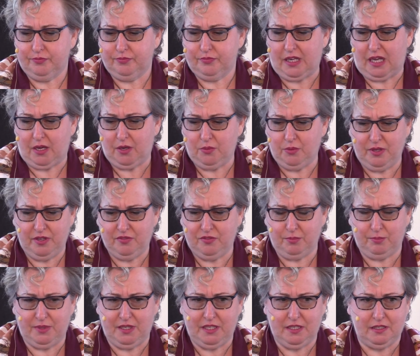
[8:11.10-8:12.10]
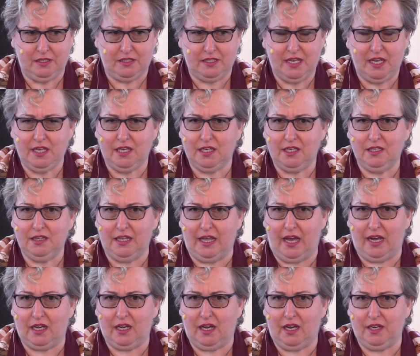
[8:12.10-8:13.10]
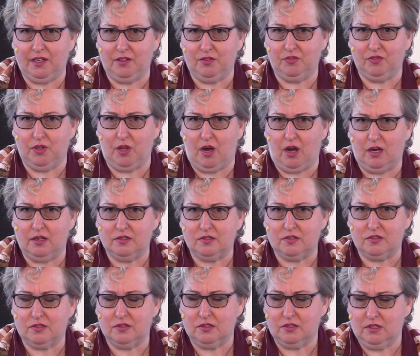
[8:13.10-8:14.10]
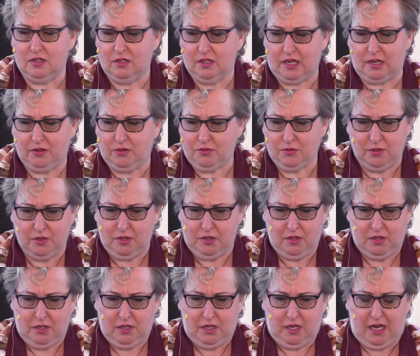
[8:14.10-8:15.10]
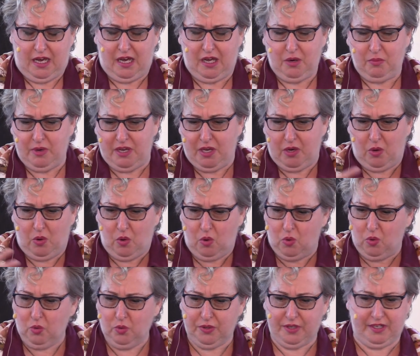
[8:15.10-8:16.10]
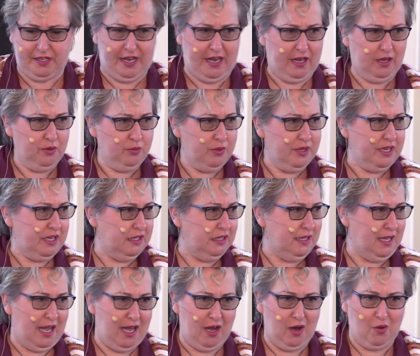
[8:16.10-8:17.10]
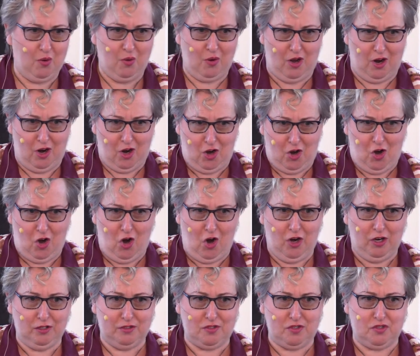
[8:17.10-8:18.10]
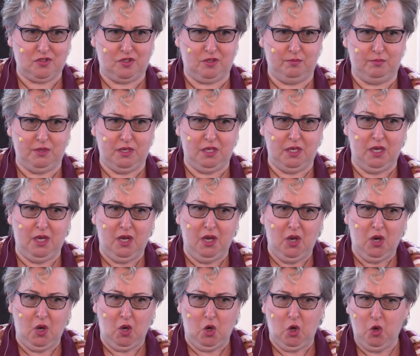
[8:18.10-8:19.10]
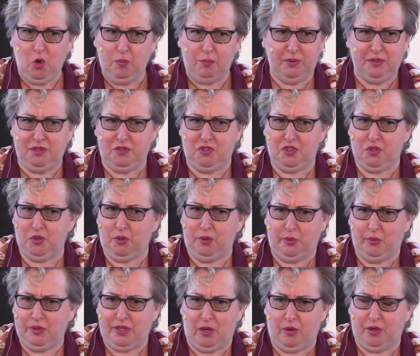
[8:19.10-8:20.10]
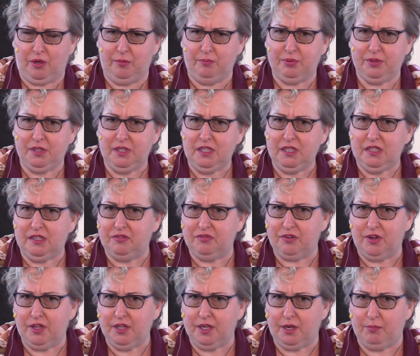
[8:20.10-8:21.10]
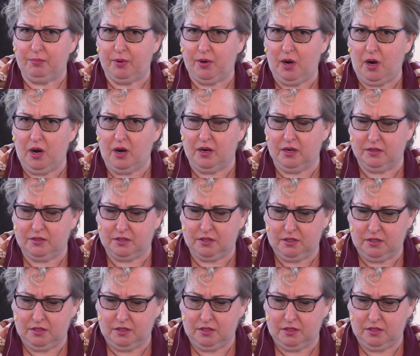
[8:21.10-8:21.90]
How do we even begin to take in that kind of loss? How do we hold it? How do we allow our hearts to be open to it without completely falling apart?